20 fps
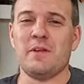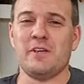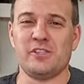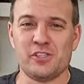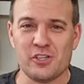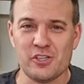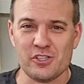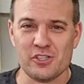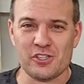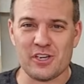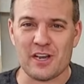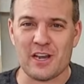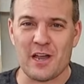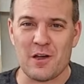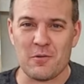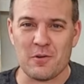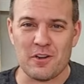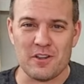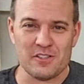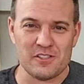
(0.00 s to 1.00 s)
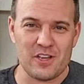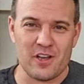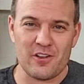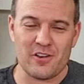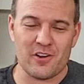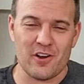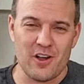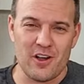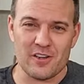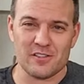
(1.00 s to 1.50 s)
be sure to check out one of these
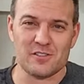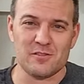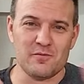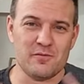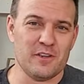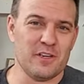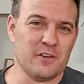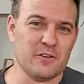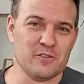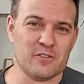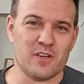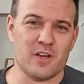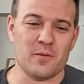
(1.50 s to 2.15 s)
other awesome videos